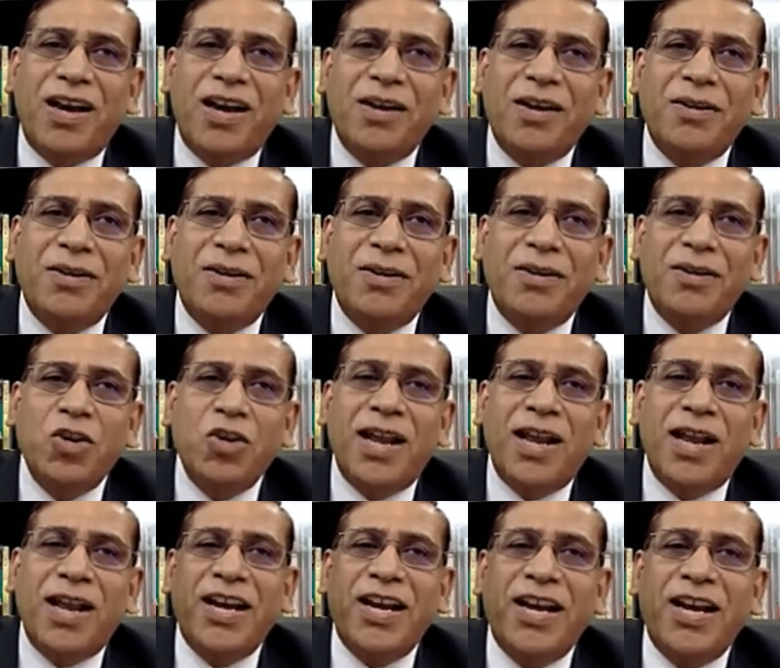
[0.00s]
bulb,
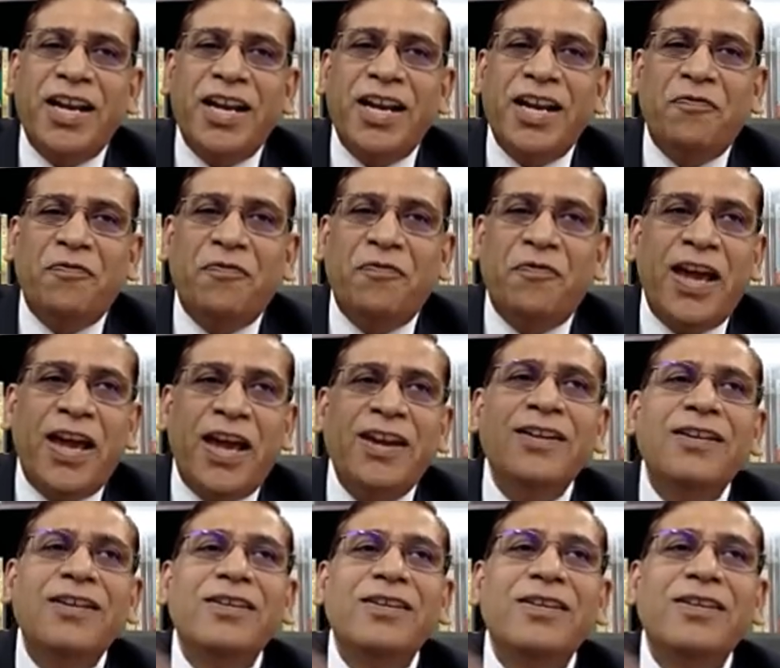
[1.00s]
tube light and
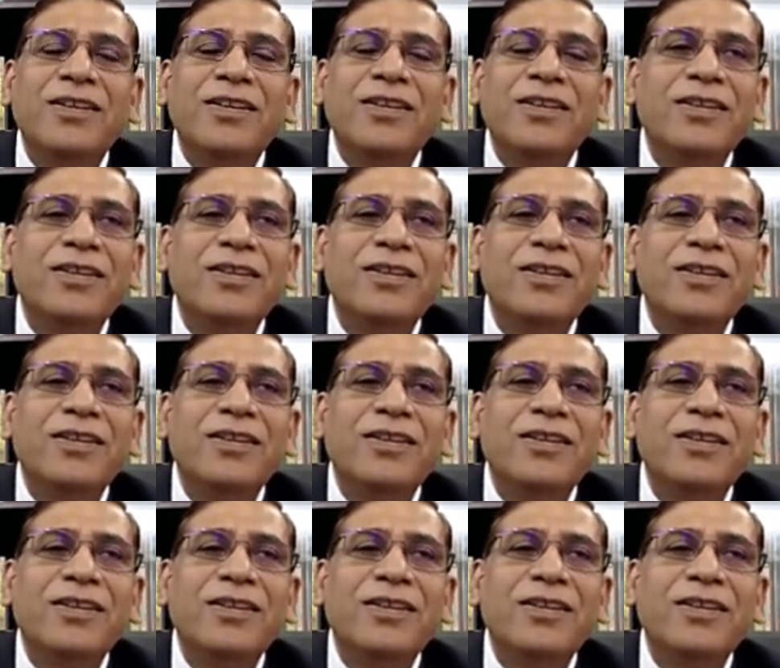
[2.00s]
fan,